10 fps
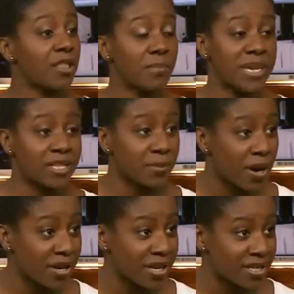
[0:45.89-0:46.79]
the pizza
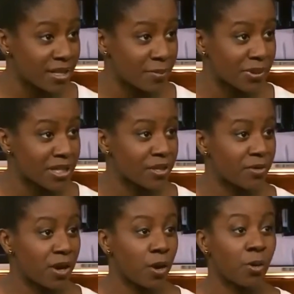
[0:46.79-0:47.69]
parties that the police
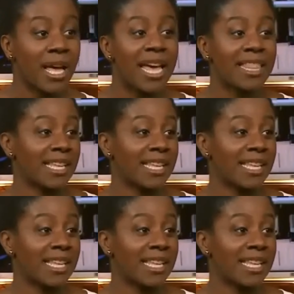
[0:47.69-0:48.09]
throw,